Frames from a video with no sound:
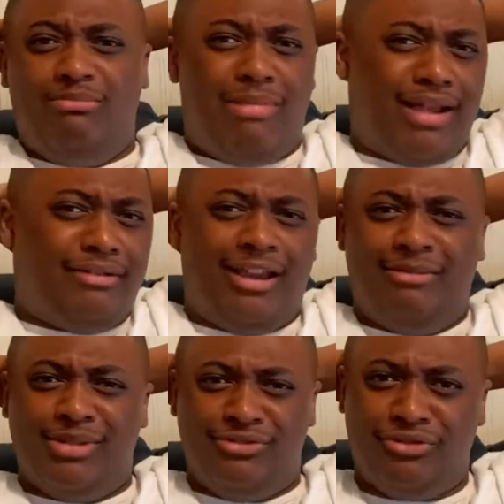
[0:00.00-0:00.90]
My
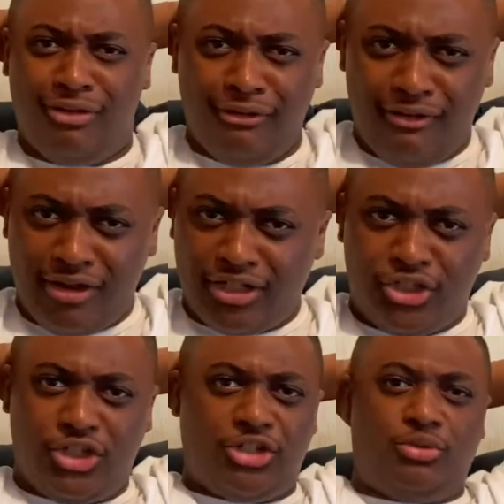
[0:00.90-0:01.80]
name is
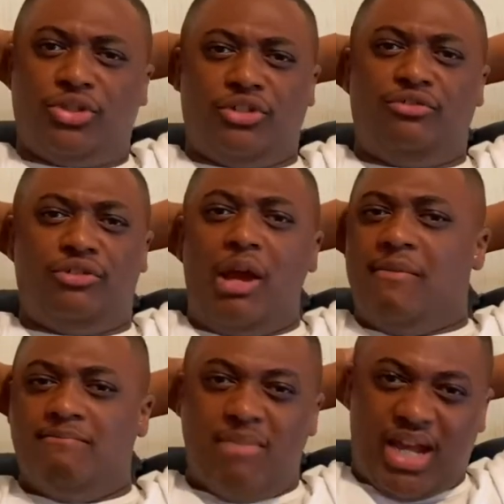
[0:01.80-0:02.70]
Joseph
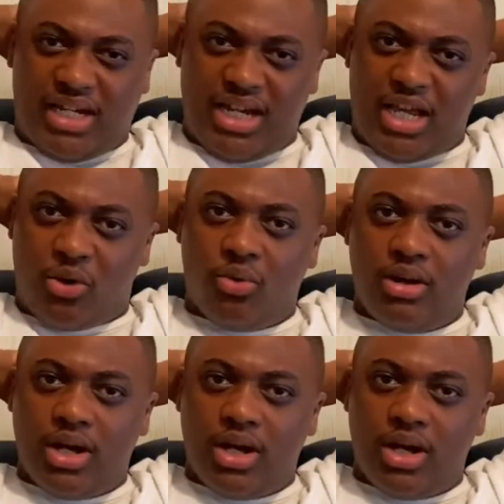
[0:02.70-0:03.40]
McNeil,